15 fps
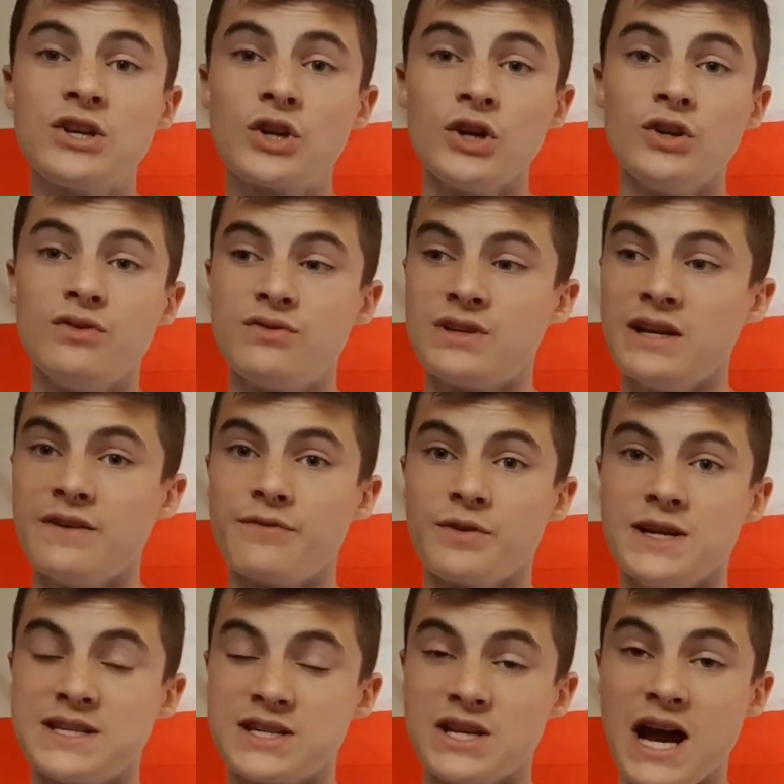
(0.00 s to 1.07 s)
good
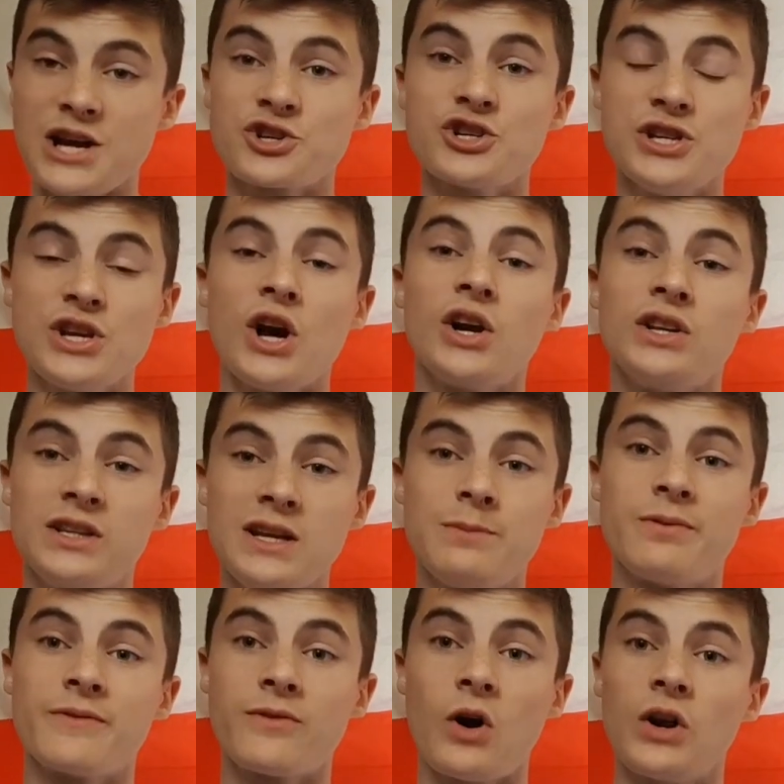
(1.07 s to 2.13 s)
deliveries, and Ashley Young
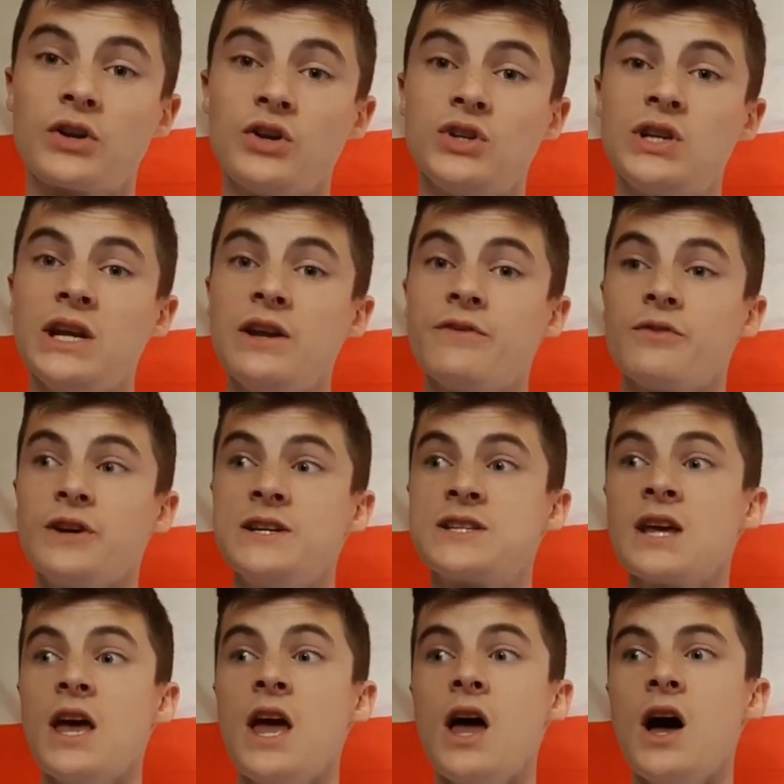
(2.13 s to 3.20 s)
did provide good
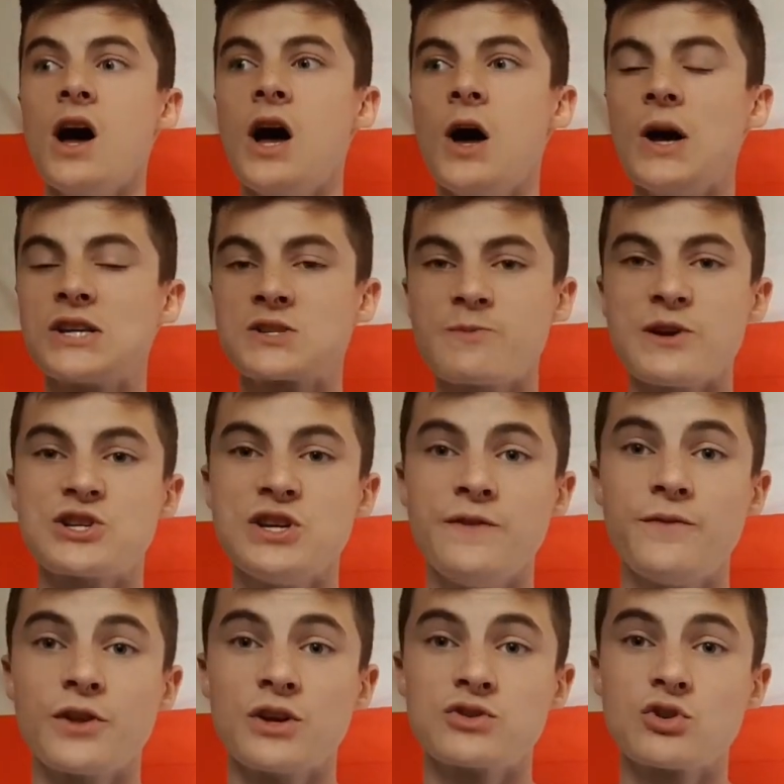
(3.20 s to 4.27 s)
deliveries, especially
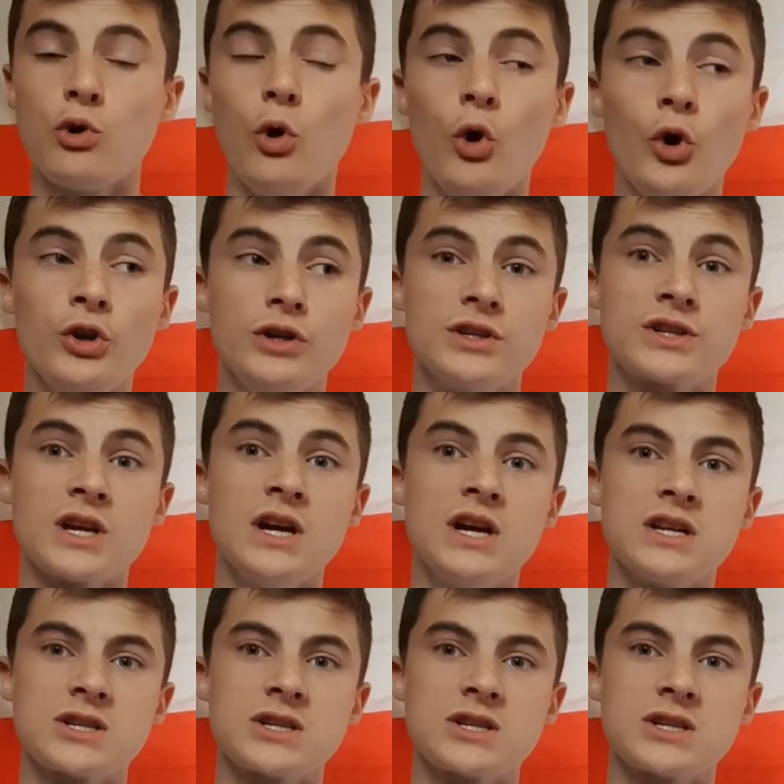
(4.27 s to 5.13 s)
for those corners.